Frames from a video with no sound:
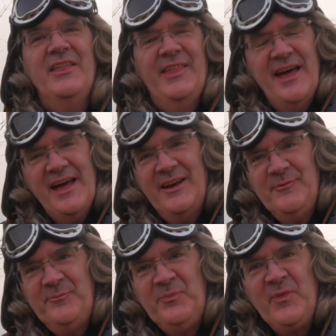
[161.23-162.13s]

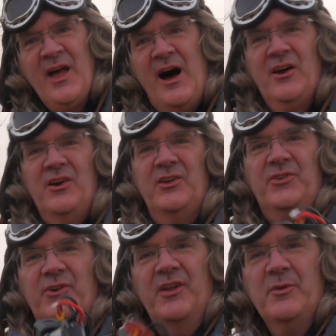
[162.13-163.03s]
Then I'm going to
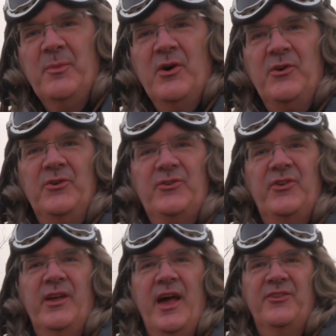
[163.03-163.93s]
turn on the motors
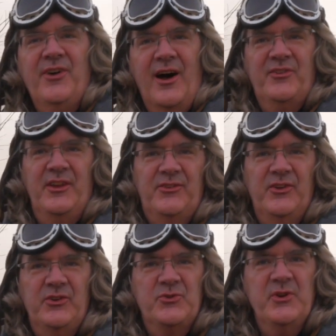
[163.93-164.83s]
and toss it into
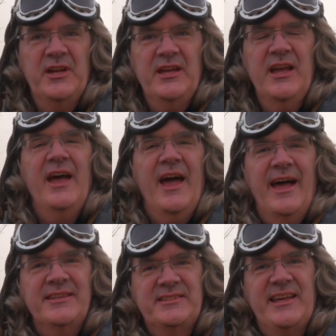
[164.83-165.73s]
the tree
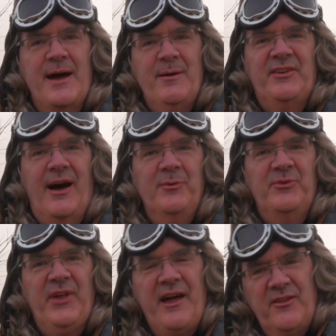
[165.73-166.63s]
and see how many
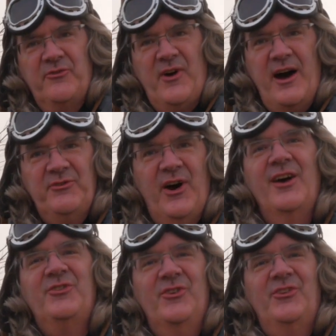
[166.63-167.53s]
times out of the 5
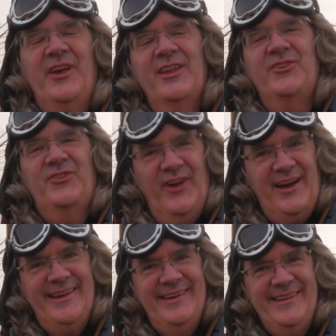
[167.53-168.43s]
tosses it gets
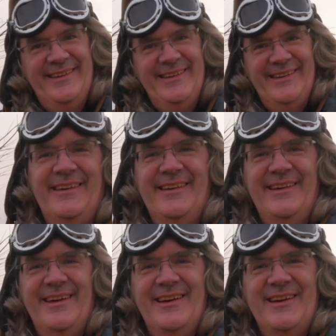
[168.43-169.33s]
stuck.
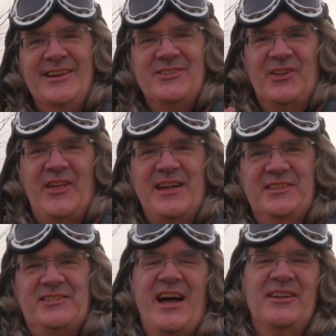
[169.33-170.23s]
So that's
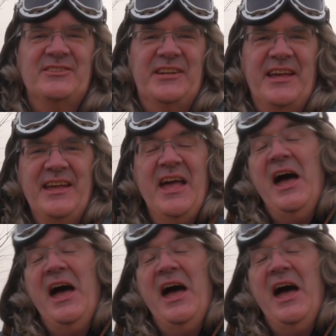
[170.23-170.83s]
the challenge today.